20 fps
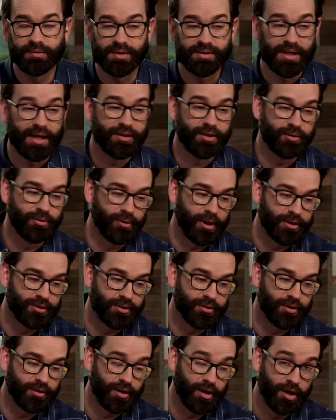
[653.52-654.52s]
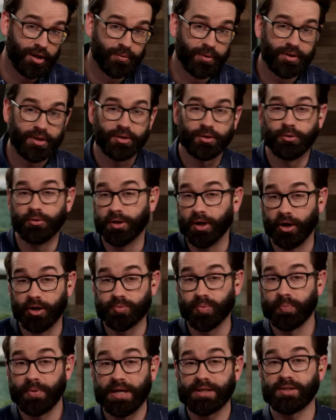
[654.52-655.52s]
Is that the direction they're going with it? Who
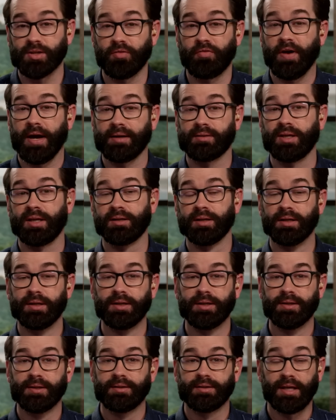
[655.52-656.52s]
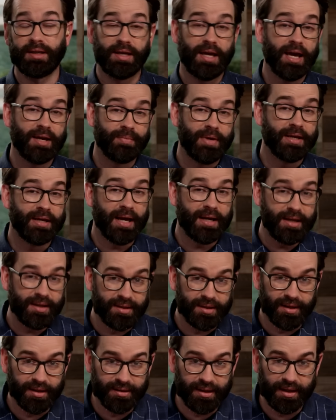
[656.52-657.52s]
knows? But based on the fact that they can't make
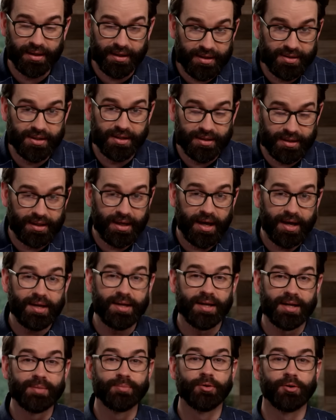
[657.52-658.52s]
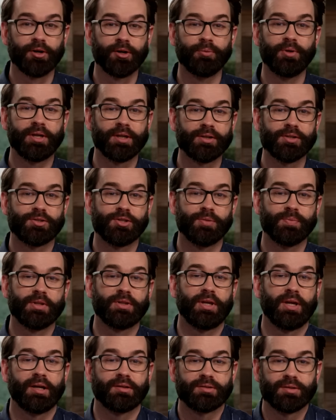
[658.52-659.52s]
anything that isn't gay anymore, we can assume
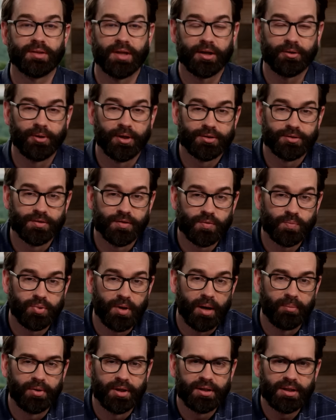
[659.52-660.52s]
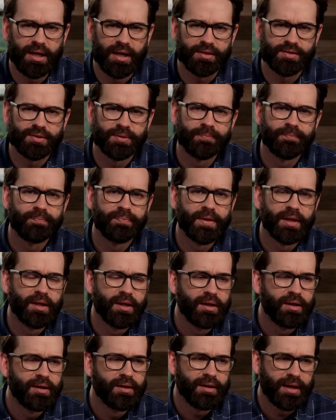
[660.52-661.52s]
that the answer to that question is probably yes.
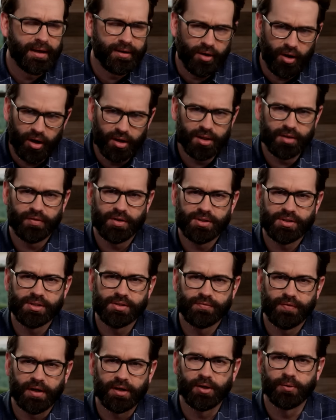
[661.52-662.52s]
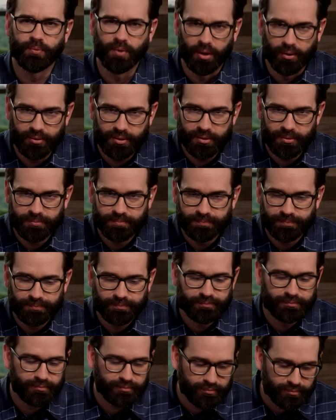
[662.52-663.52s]
And all of this is very woke.
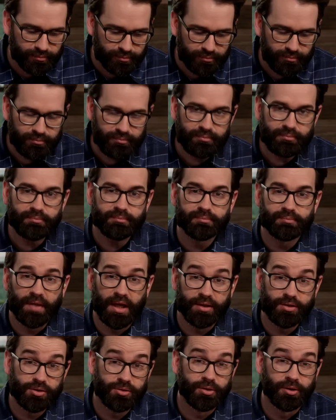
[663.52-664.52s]
That's